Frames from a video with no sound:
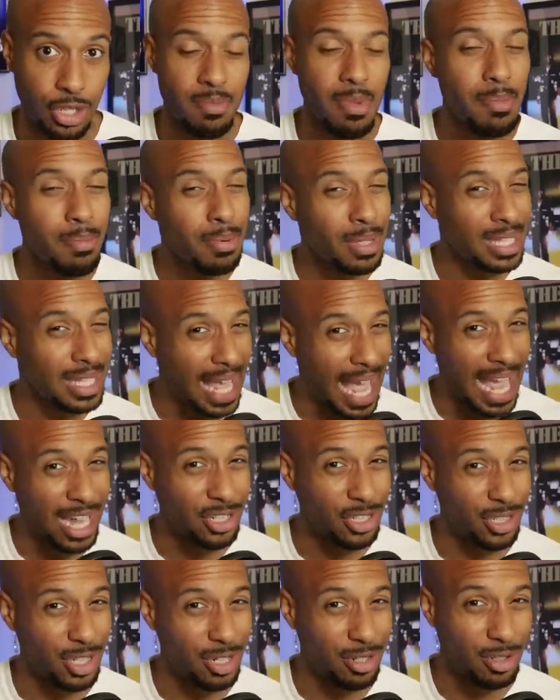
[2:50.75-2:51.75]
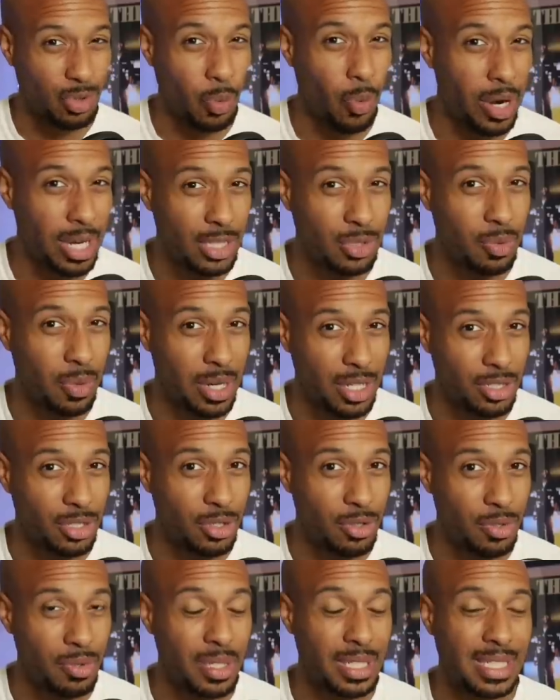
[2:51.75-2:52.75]
Remember last year,
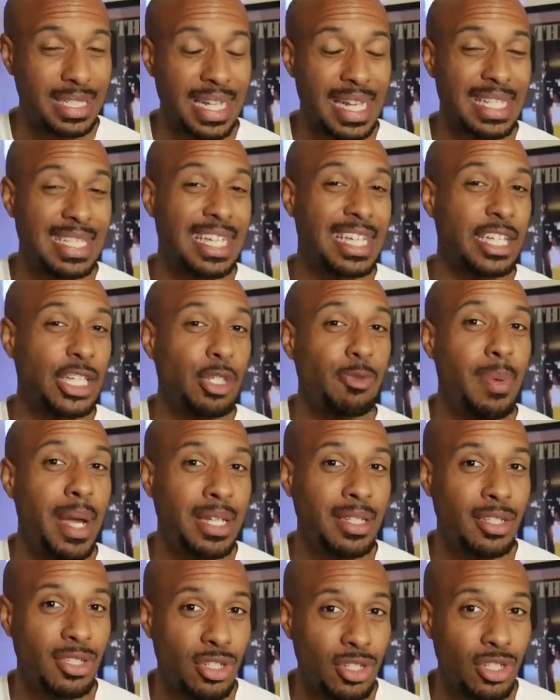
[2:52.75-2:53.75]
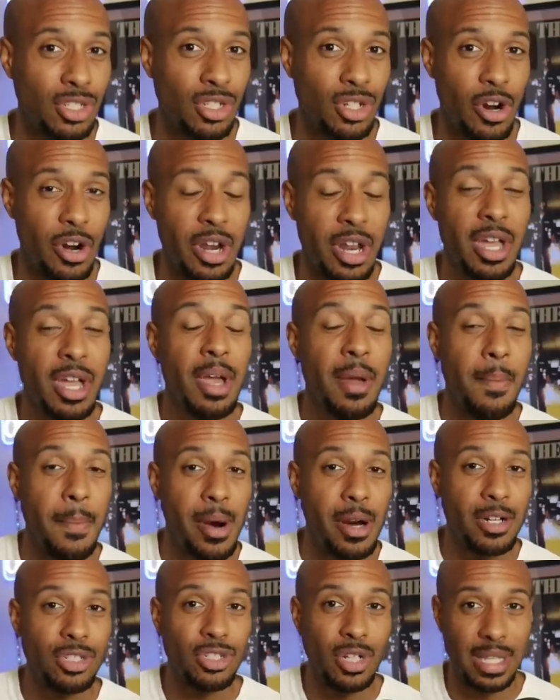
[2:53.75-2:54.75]
2022, the Saints expected to start
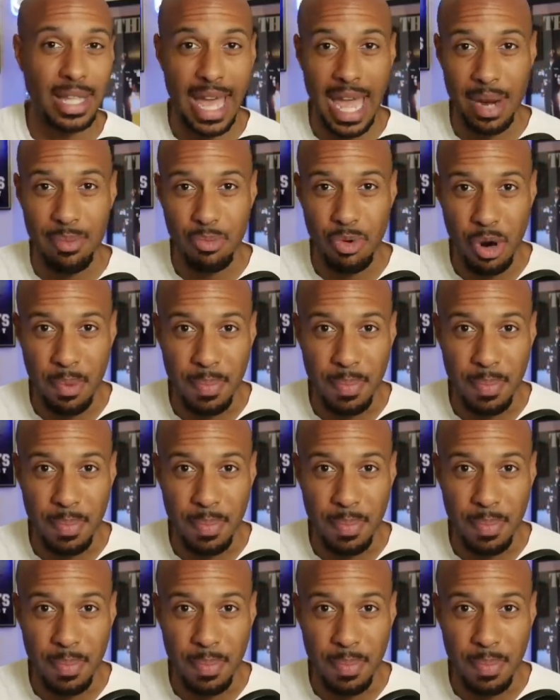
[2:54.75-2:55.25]
Marshon Lattimore,